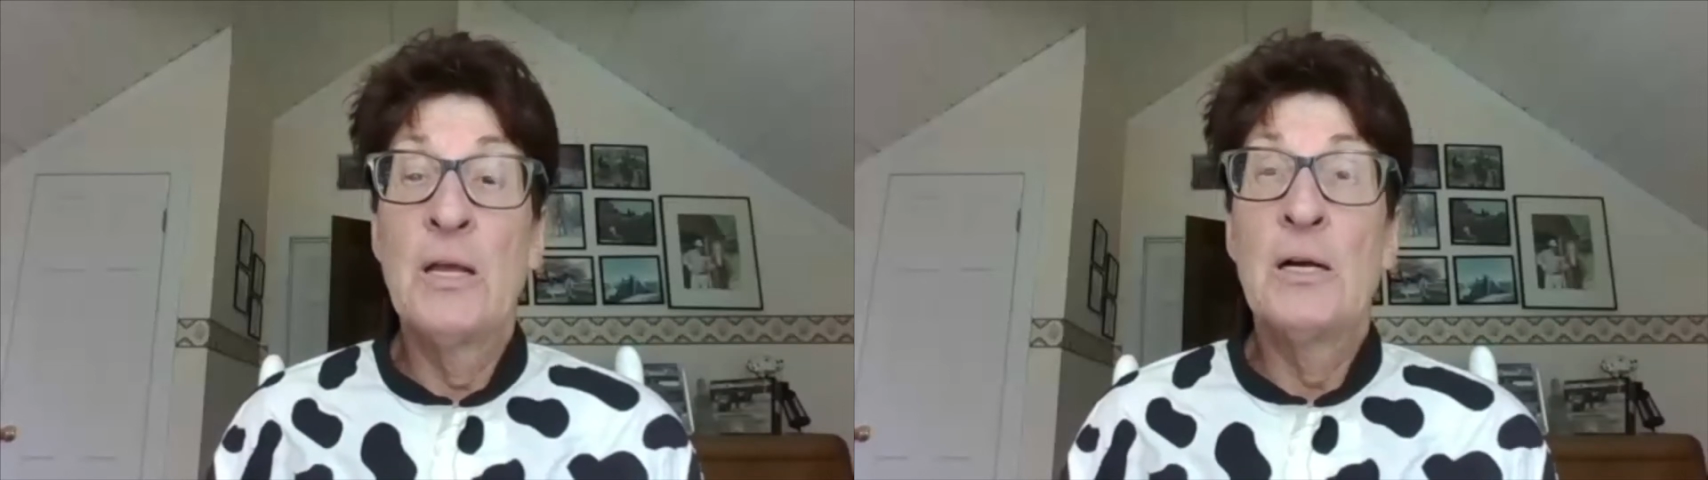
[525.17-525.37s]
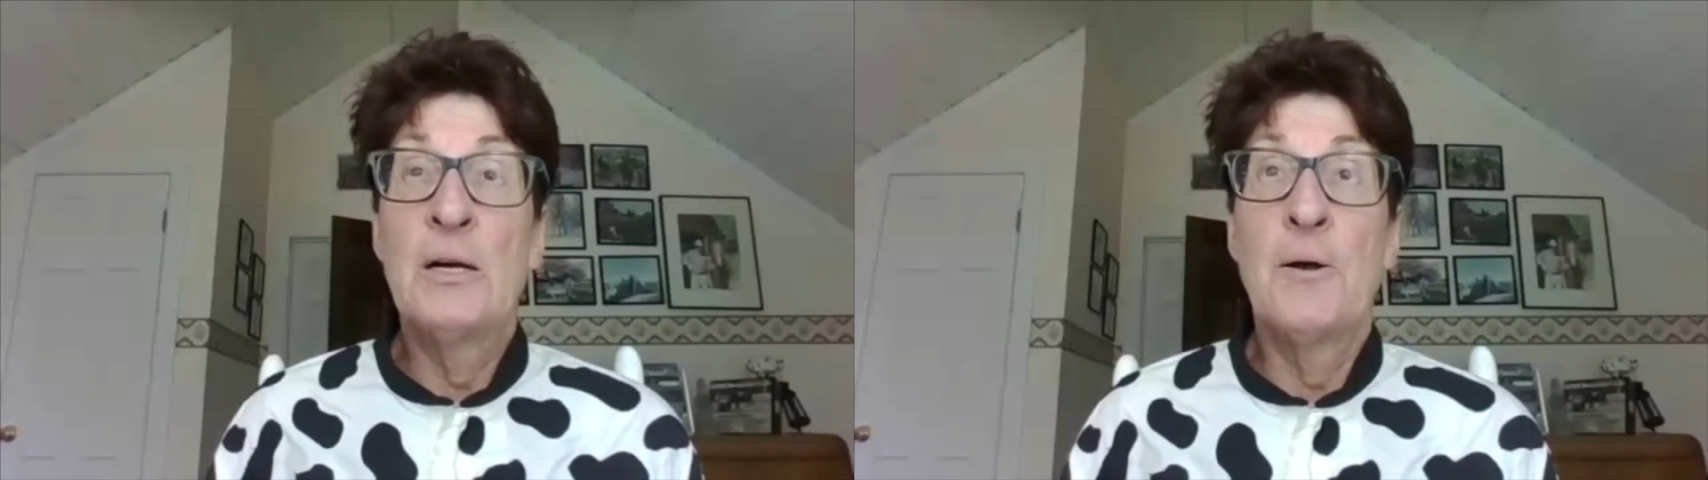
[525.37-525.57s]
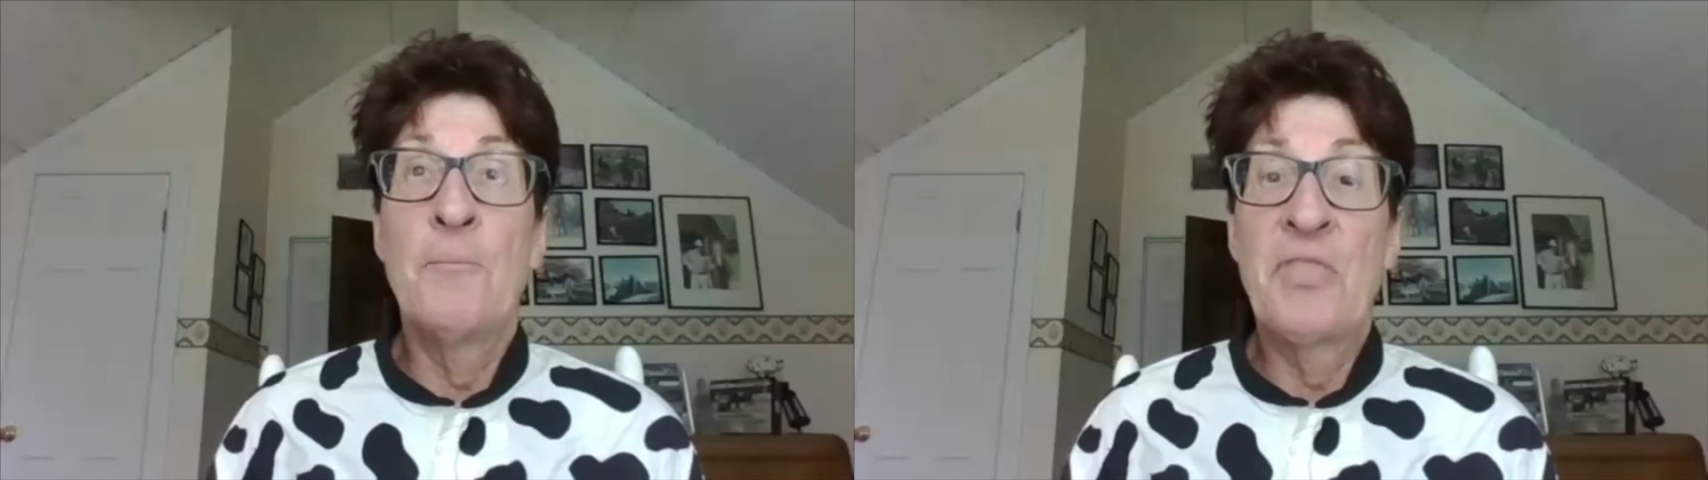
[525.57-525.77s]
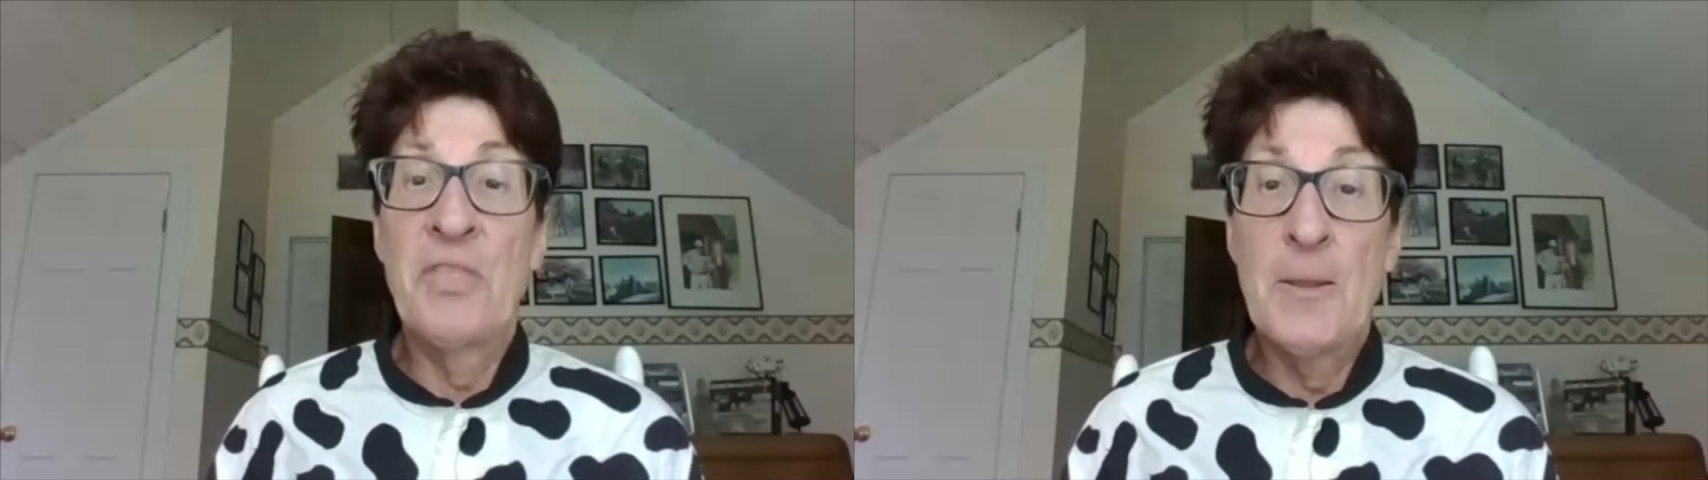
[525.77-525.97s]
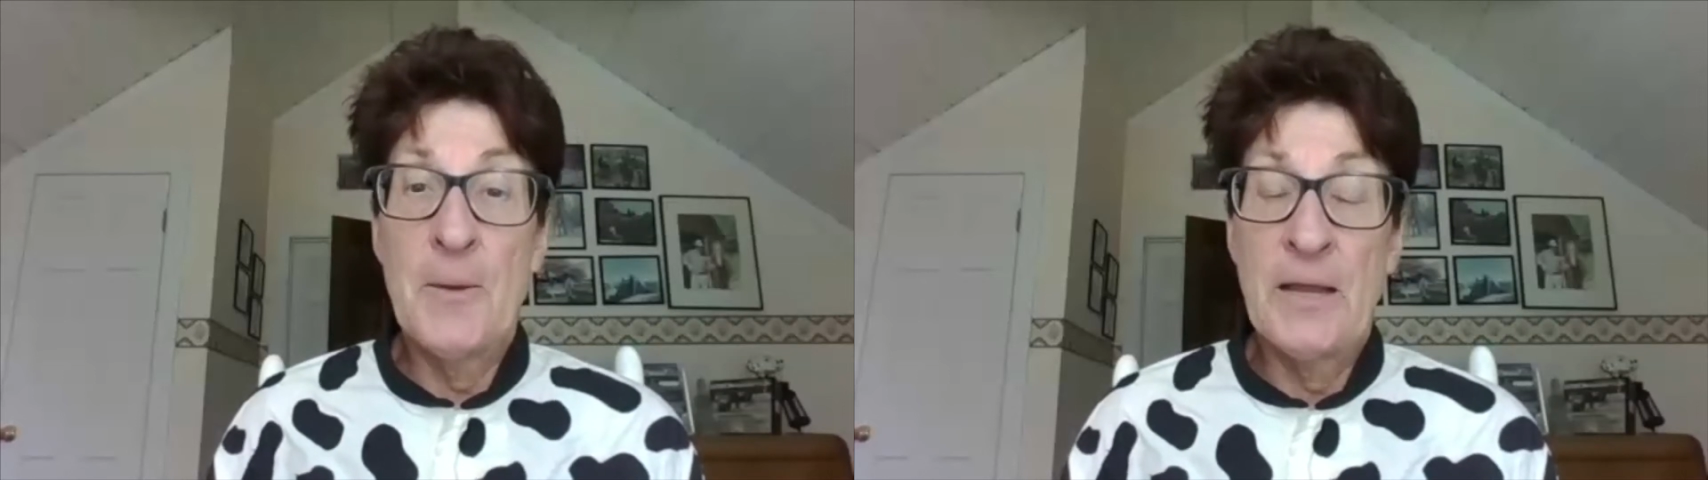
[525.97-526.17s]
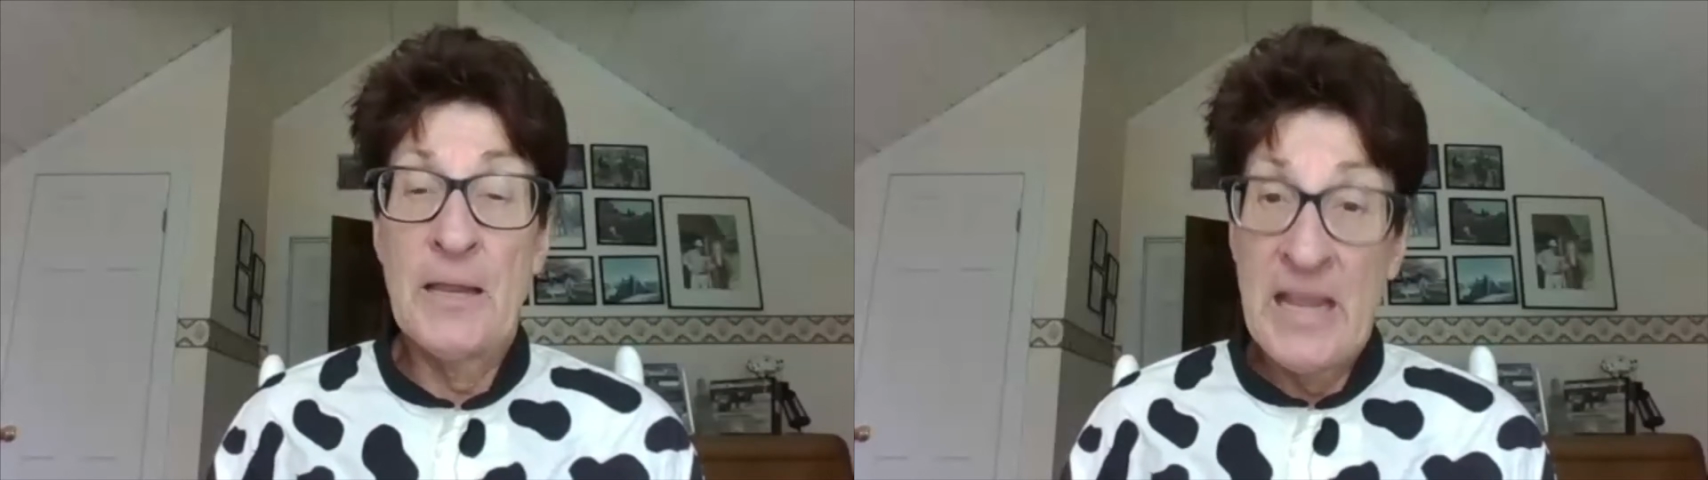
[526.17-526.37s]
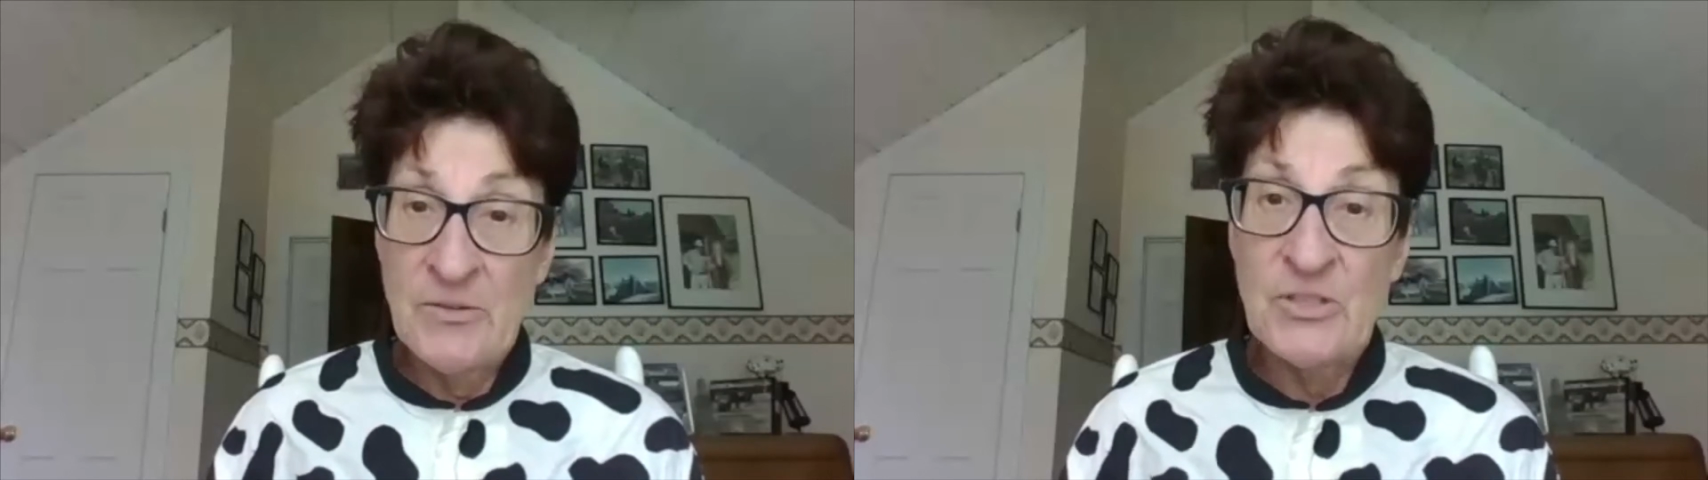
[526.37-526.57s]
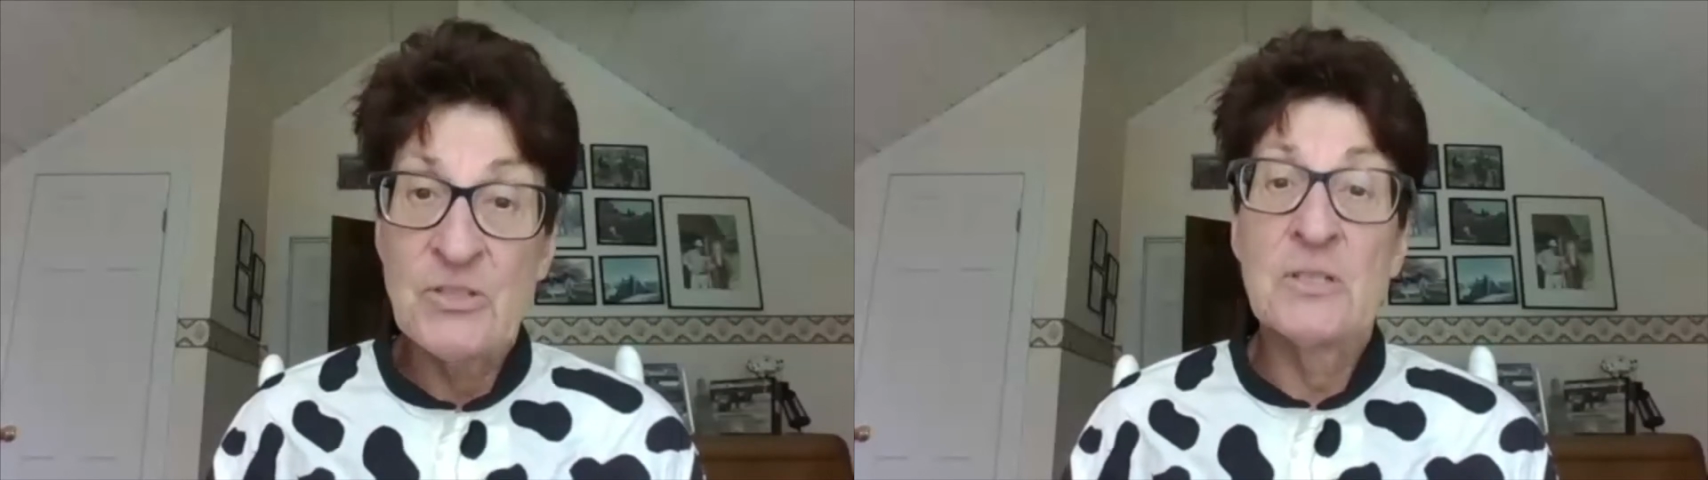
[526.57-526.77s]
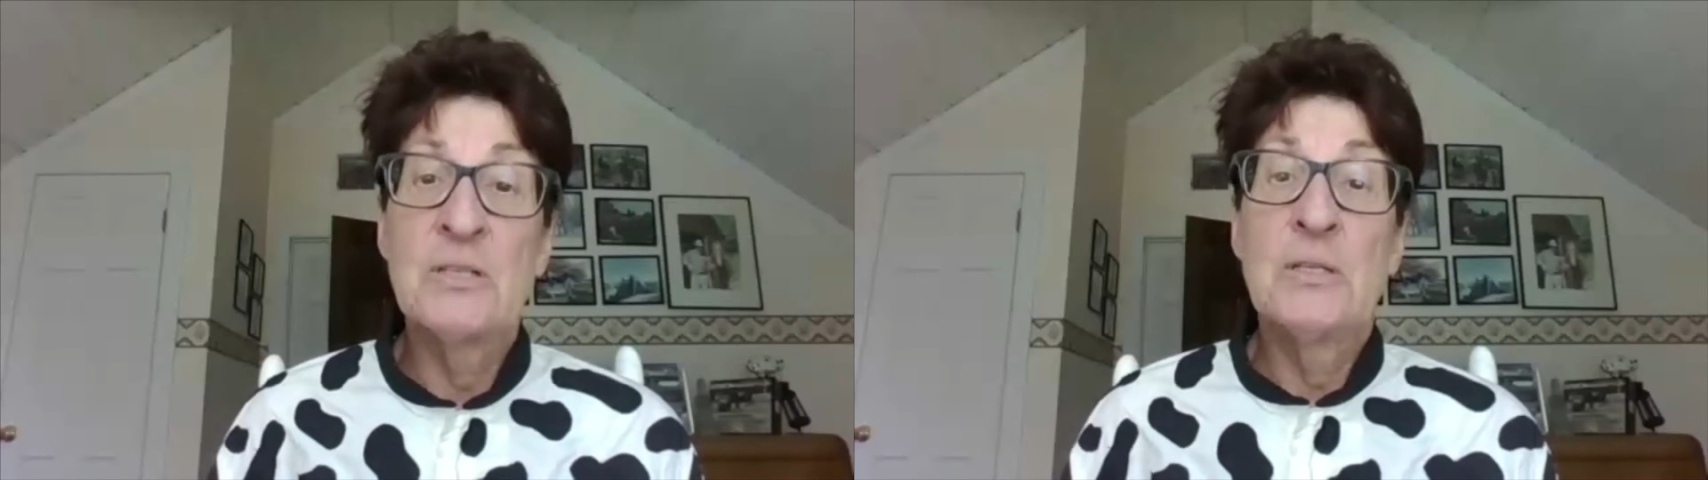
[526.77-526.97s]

um, against